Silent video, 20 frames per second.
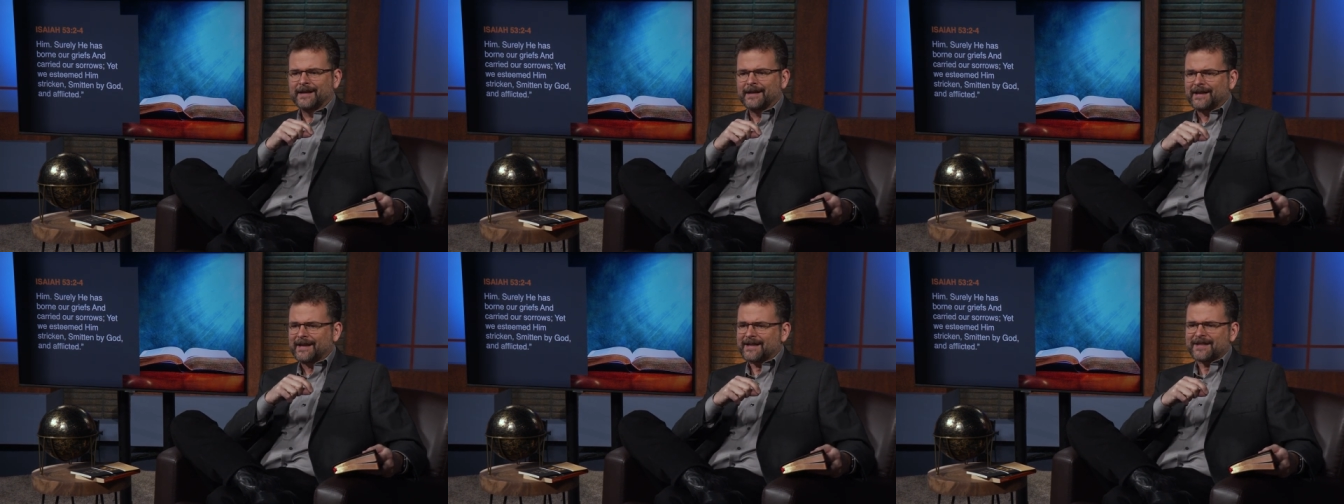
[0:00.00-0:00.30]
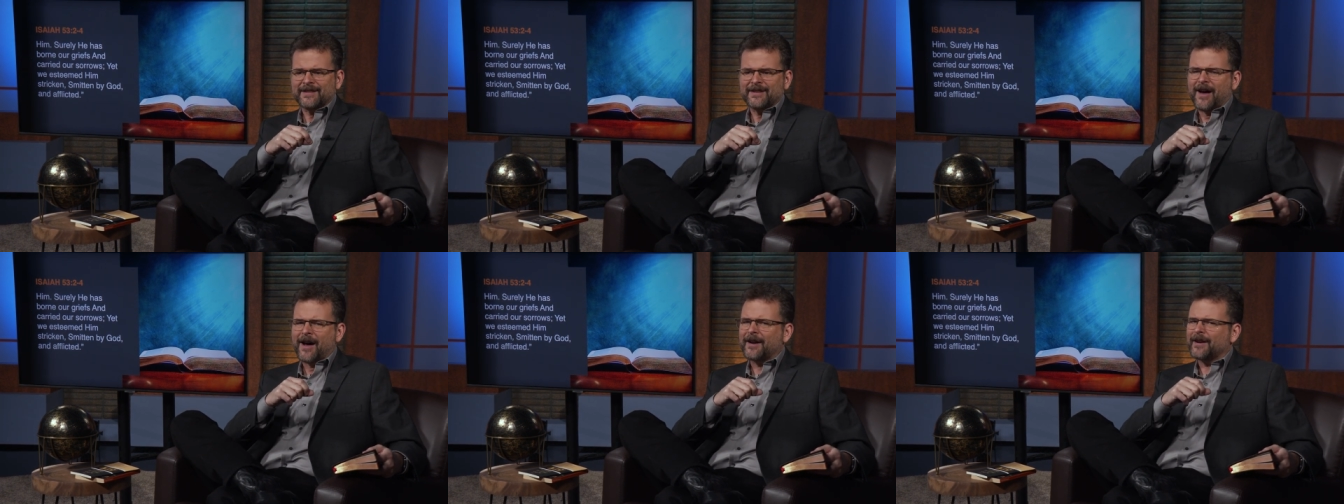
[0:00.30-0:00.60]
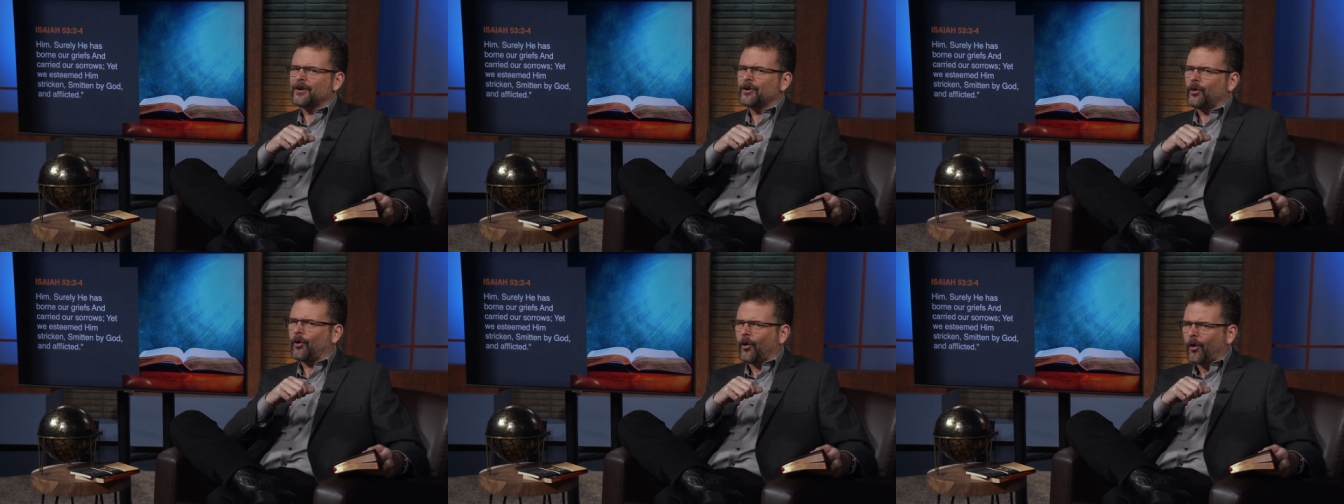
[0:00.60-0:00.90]
it's not
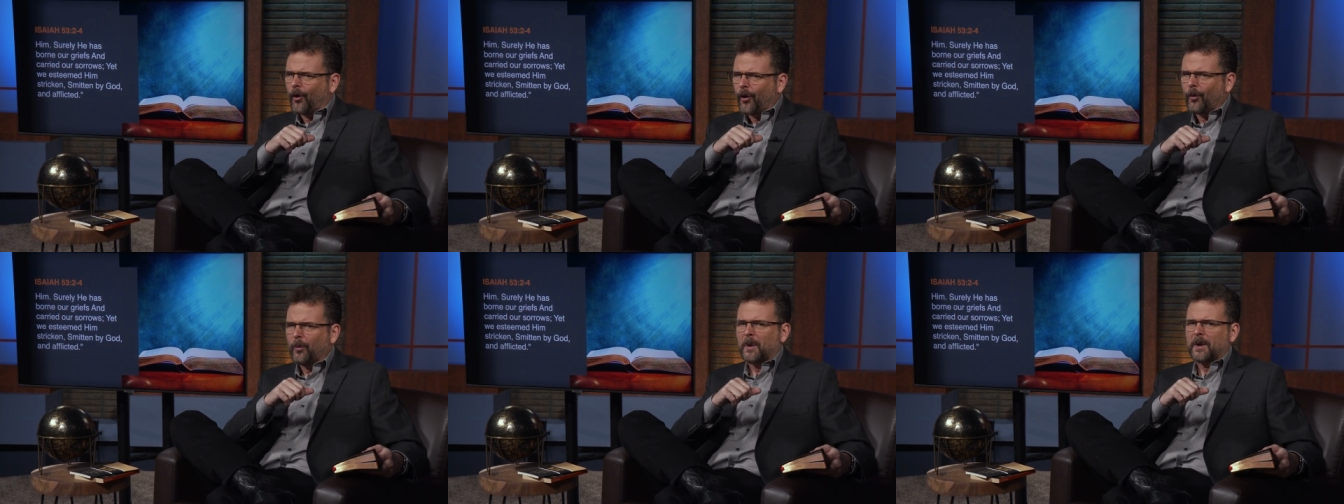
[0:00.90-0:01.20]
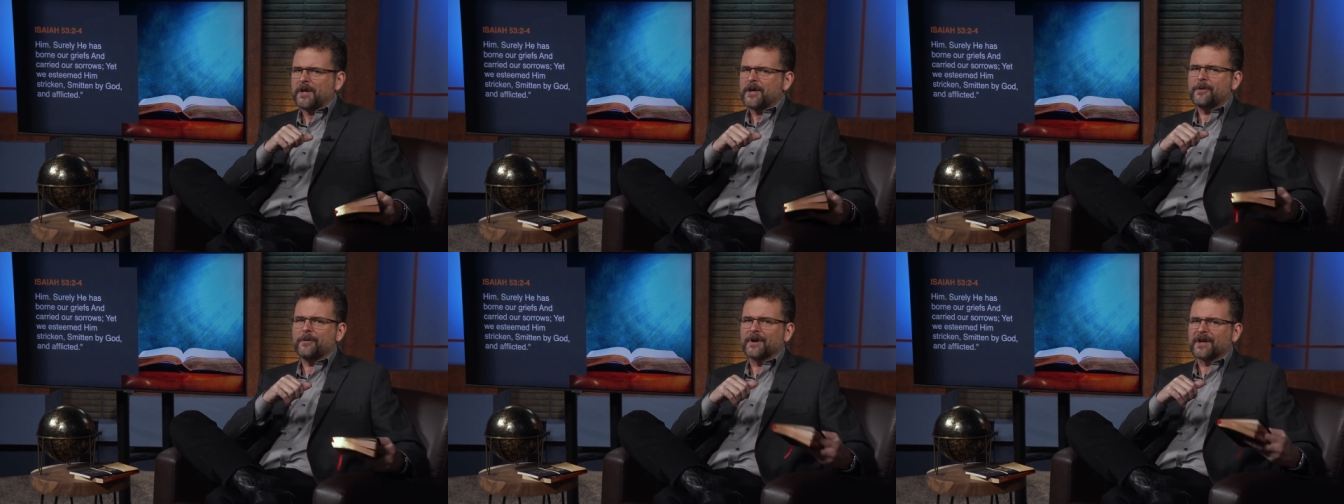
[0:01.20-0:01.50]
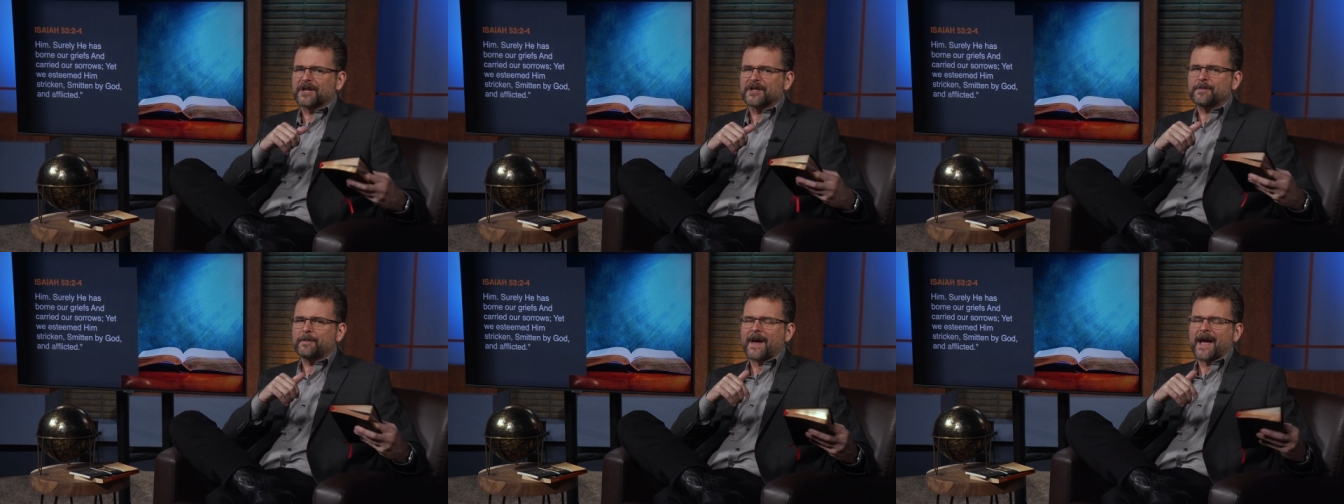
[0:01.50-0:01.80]
at all what you would
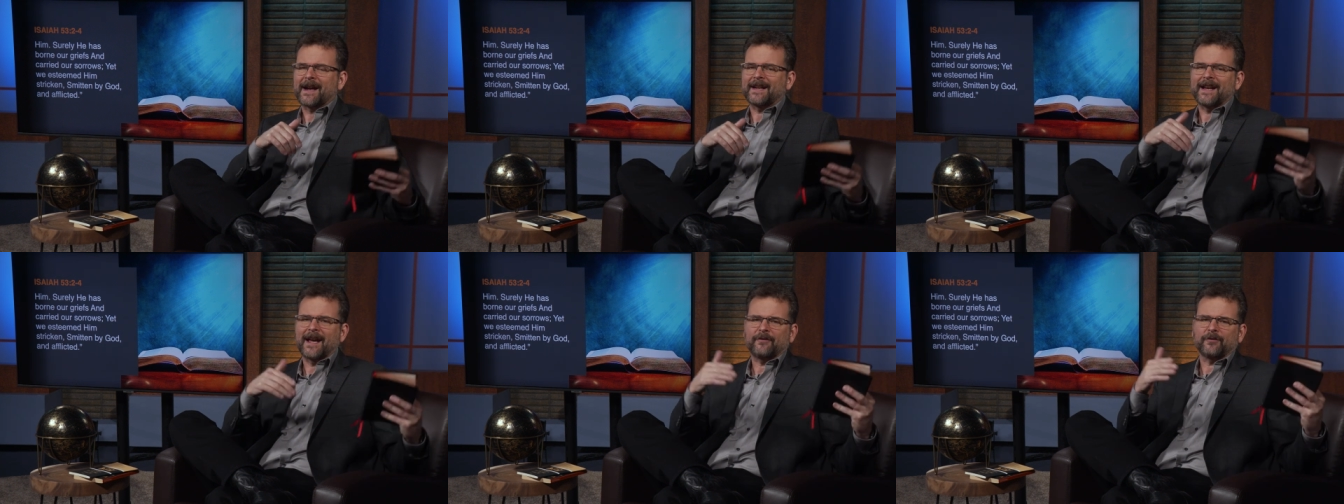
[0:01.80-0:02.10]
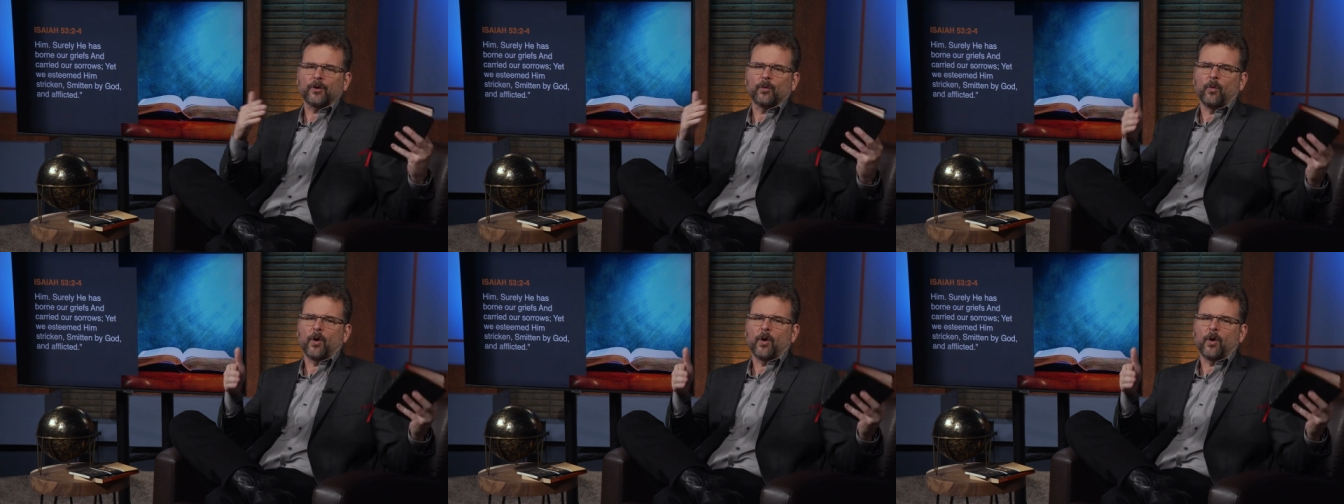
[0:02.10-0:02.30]
expect after